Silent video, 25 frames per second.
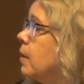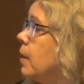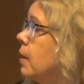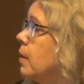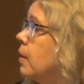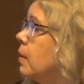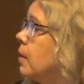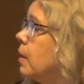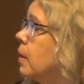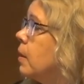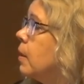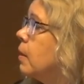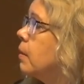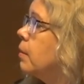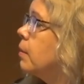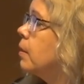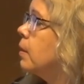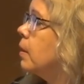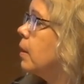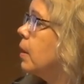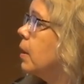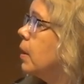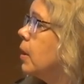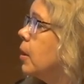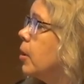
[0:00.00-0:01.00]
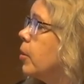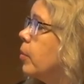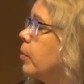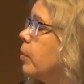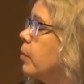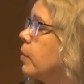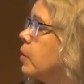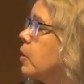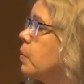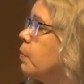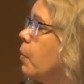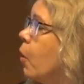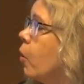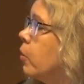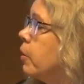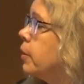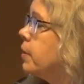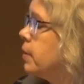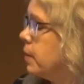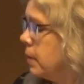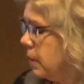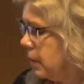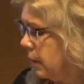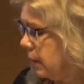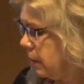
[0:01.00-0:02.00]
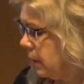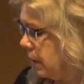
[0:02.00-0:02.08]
in the smallest